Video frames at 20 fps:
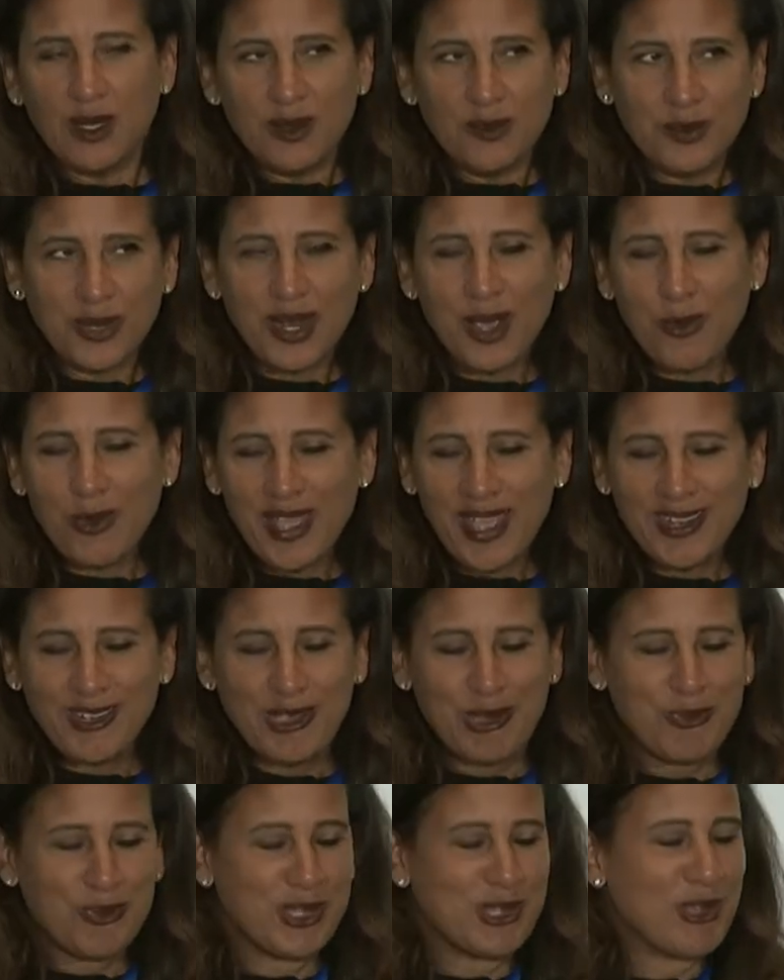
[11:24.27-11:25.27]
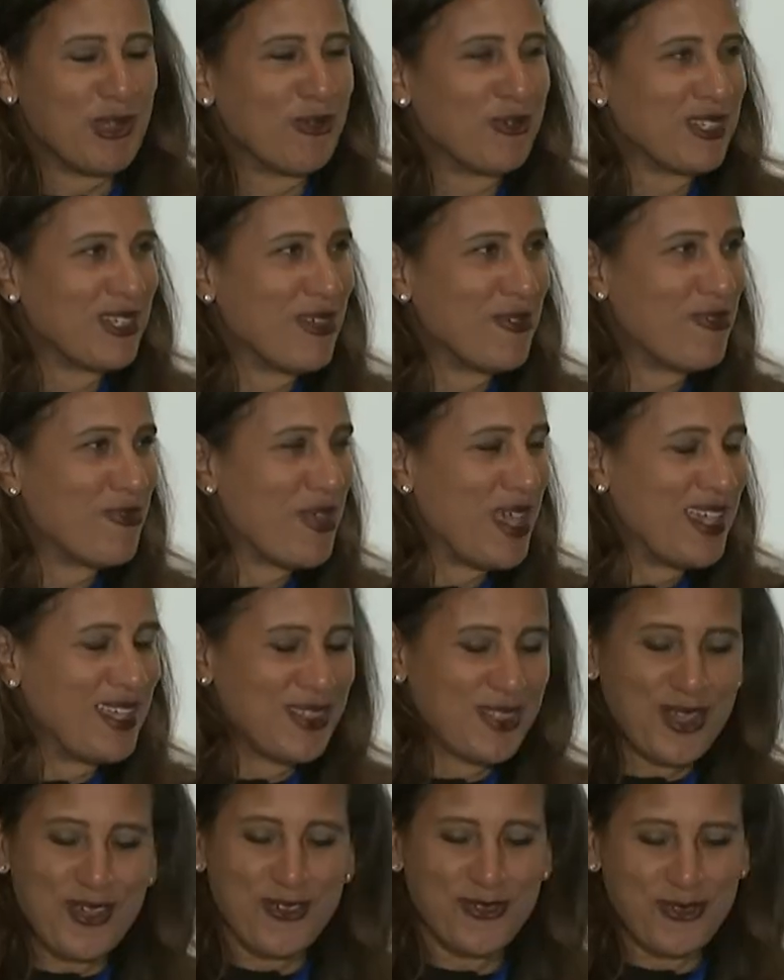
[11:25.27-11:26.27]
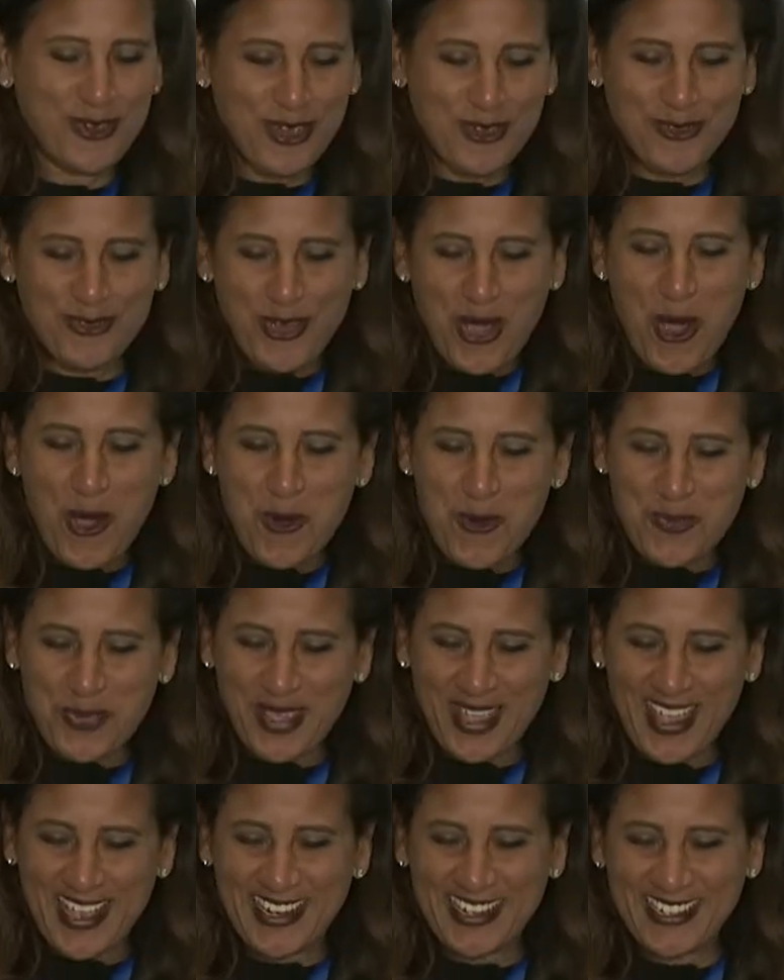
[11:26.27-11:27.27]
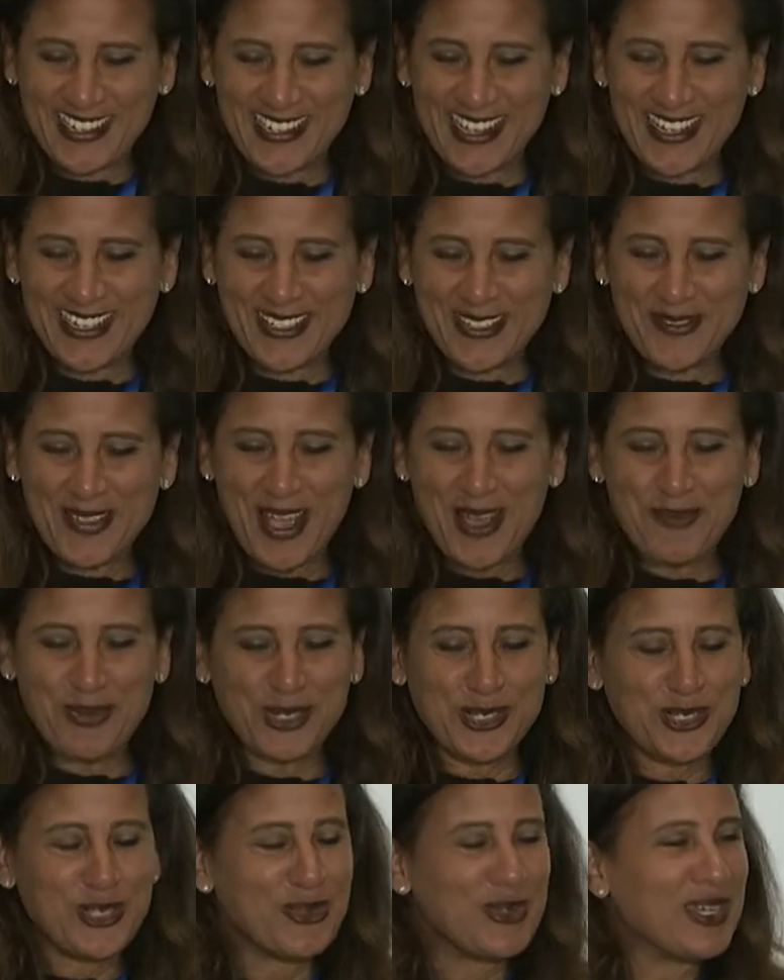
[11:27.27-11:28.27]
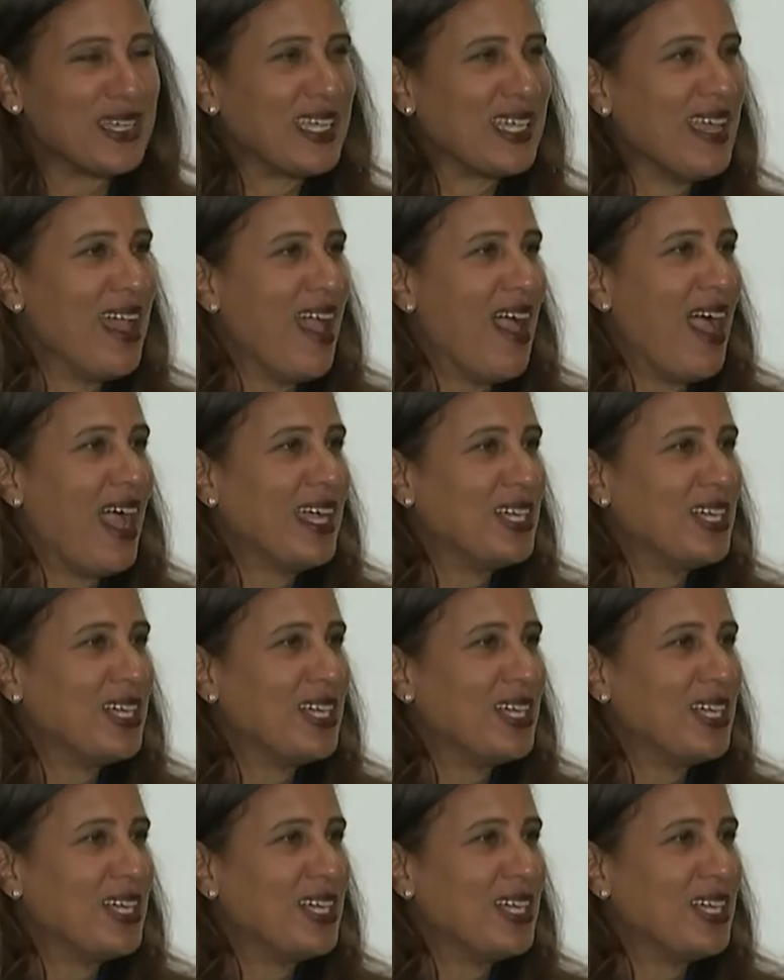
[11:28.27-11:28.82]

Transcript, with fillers: But I will end on one note of faith, of, of hope and, and opportunity.